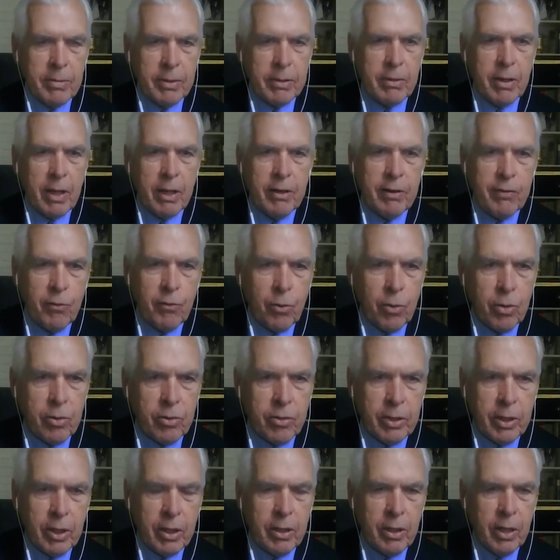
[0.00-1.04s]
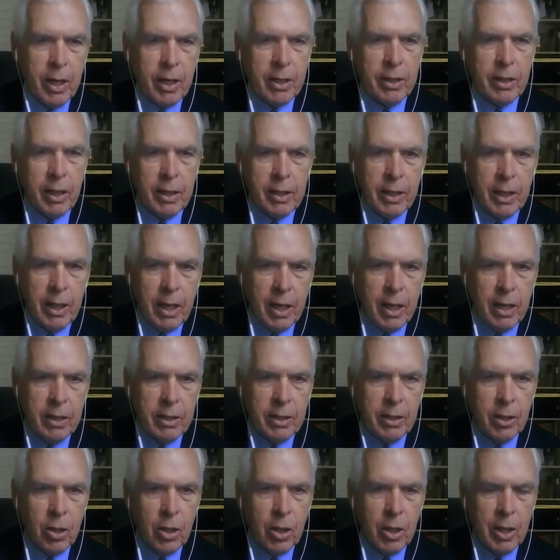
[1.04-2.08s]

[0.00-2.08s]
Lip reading: Executive Order 10988,